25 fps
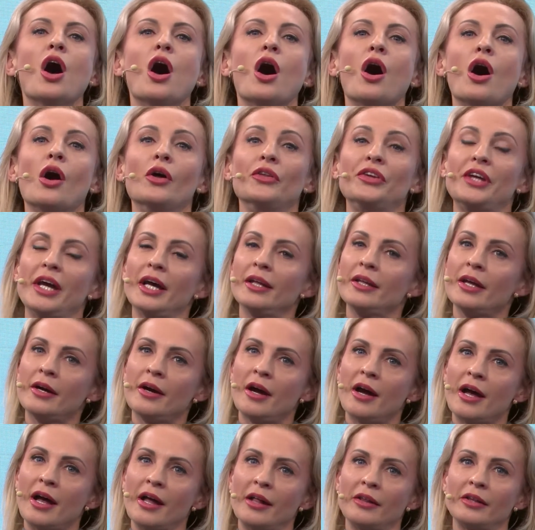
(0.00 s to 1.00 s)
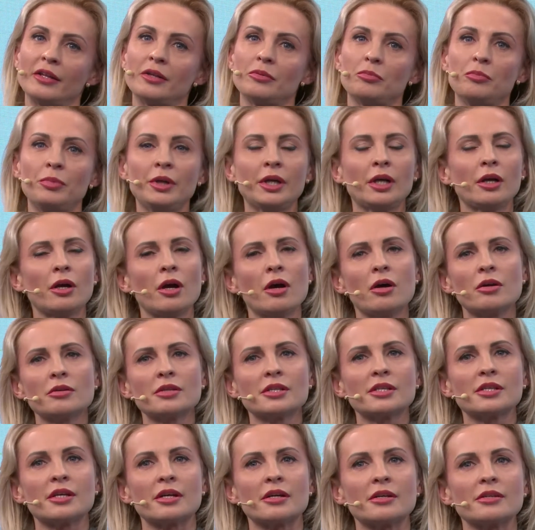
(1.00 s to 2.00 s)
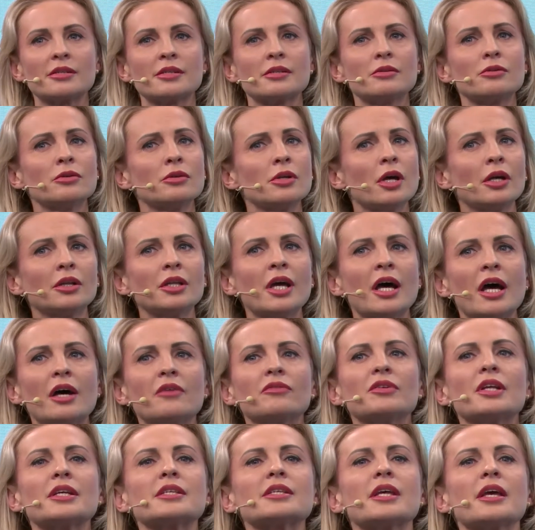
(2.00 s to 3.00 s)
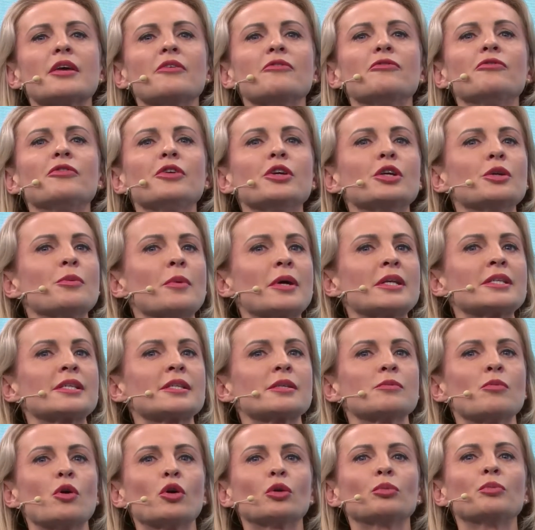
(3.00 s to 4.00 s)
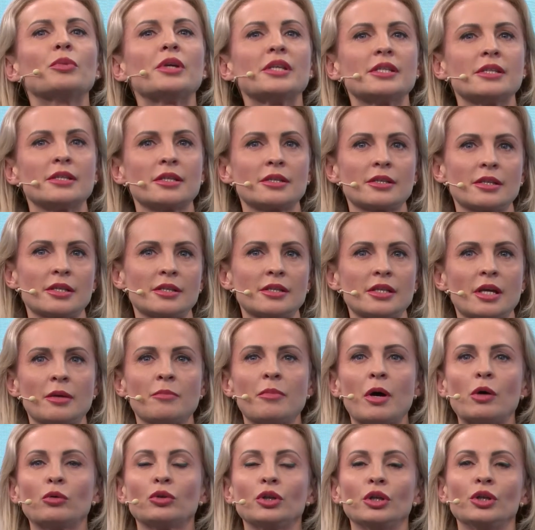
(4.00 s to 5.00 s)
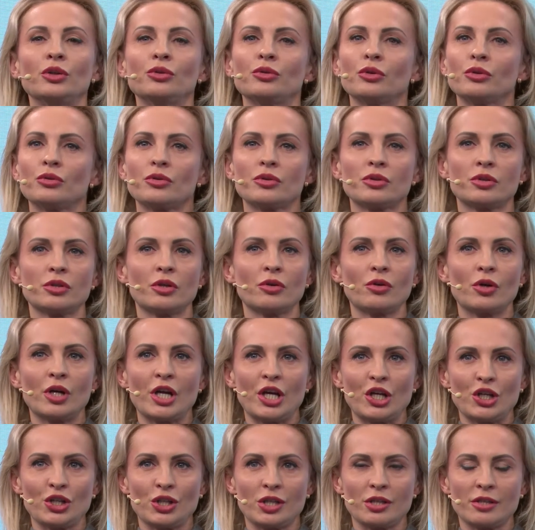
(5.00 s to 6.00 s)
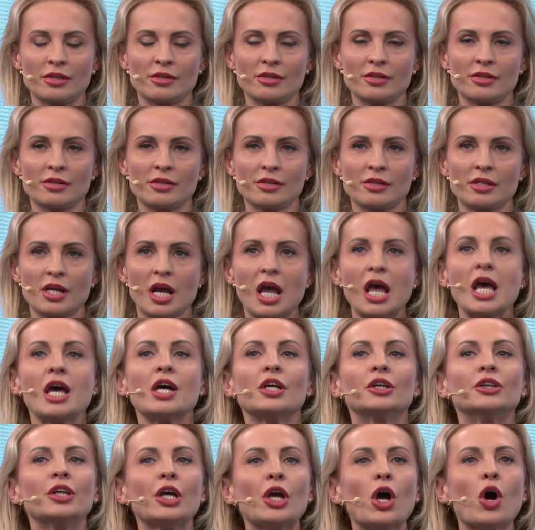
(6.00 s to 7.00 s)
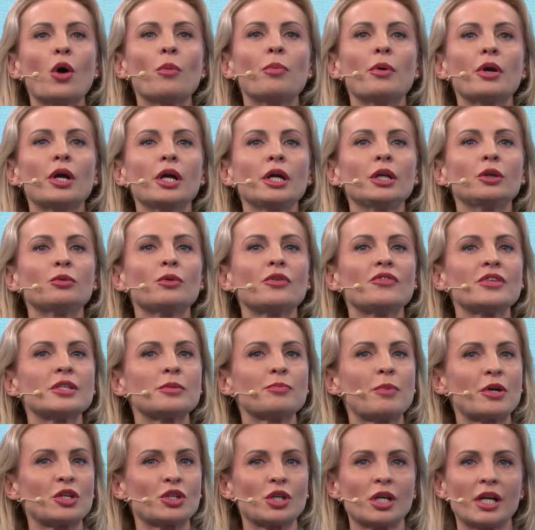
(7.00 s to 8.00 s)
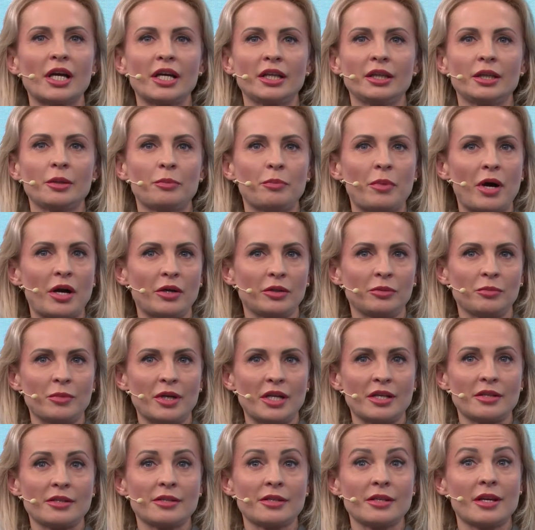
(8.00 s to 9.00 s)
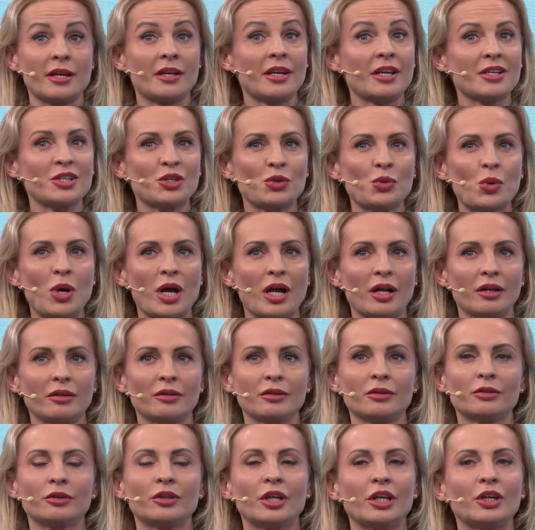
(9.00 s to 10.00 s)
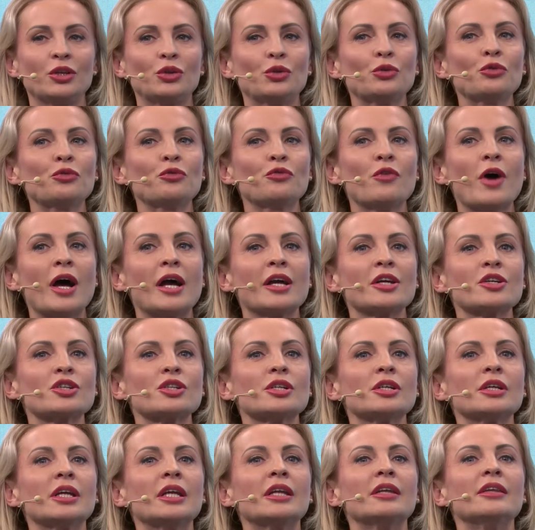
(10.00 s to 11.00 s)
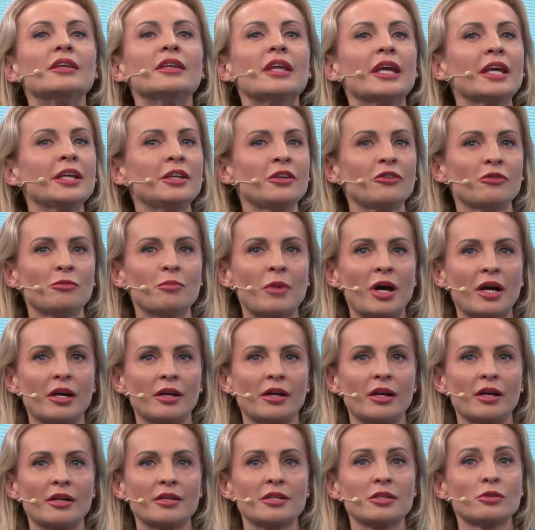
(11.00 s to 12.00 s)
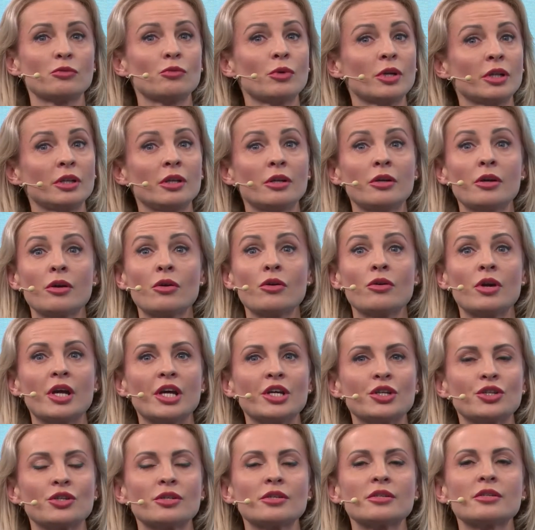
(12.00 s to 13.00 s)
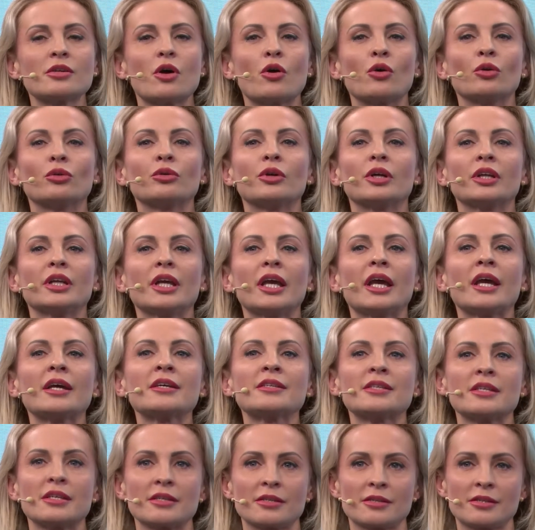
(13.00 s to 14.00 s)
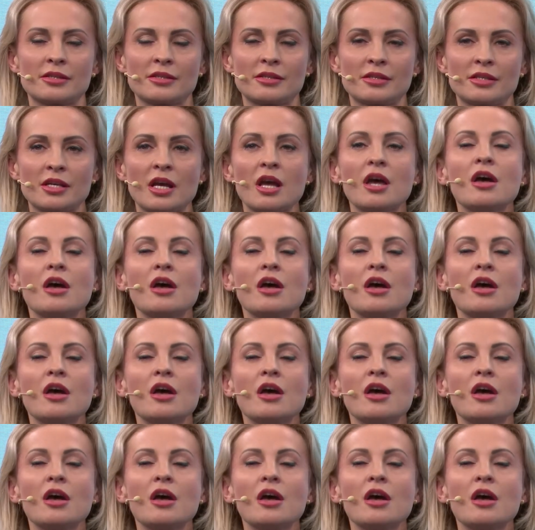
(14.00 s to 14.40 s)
On the other hand, big concerns do not have the same fear as small businesses about introduced regulations. They operate with specialized departments, and as well, they do function in native markets where the regulations already exist,